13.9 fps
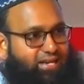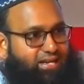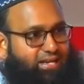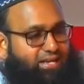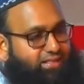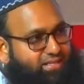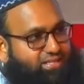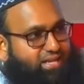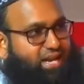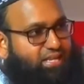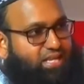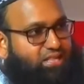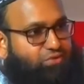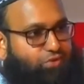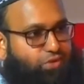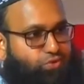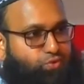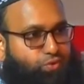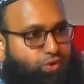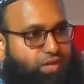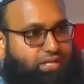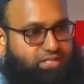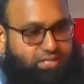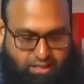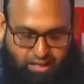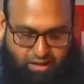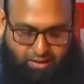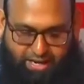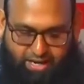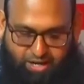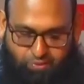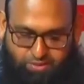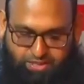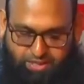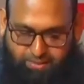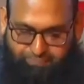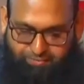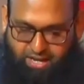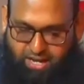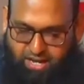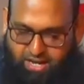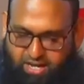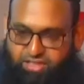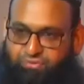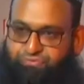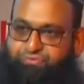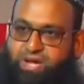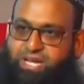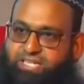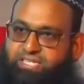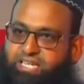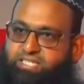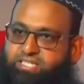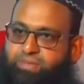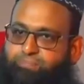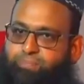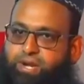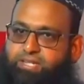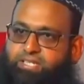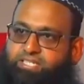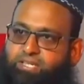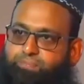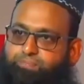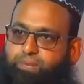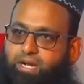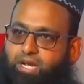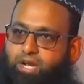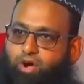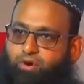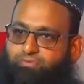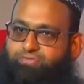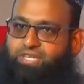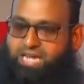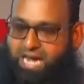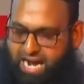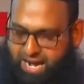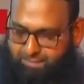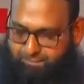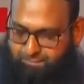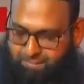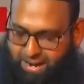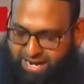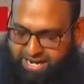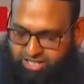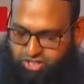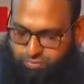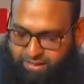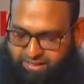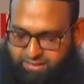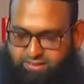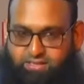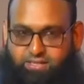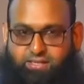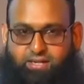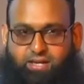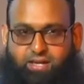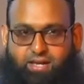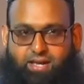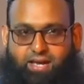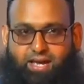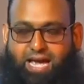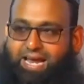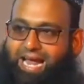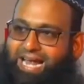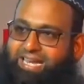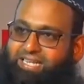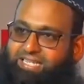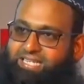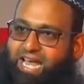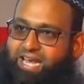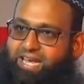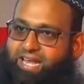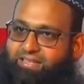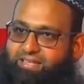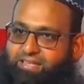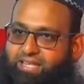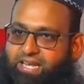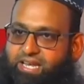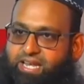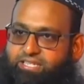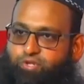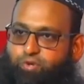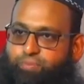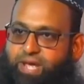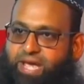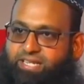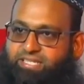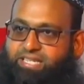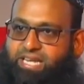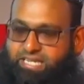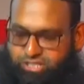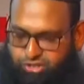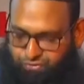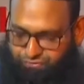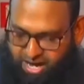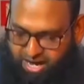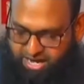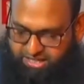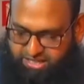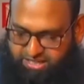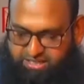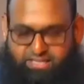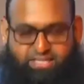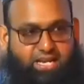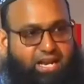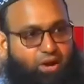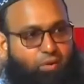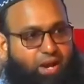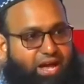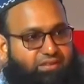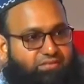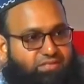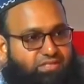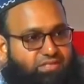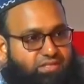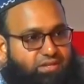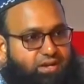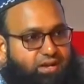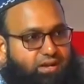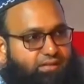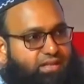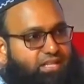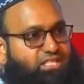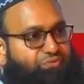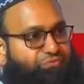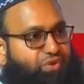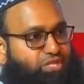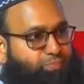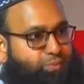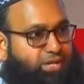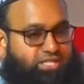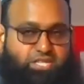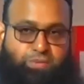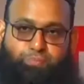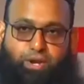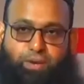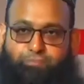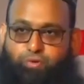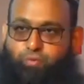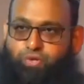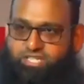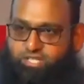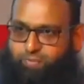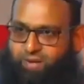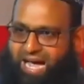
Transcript: in this hadith of Rasulullah sallallahu alayhi wasallam. The first is the principle of time management, and understanding that there needs to be a sense of urgency in our lives. That's the first principle which is being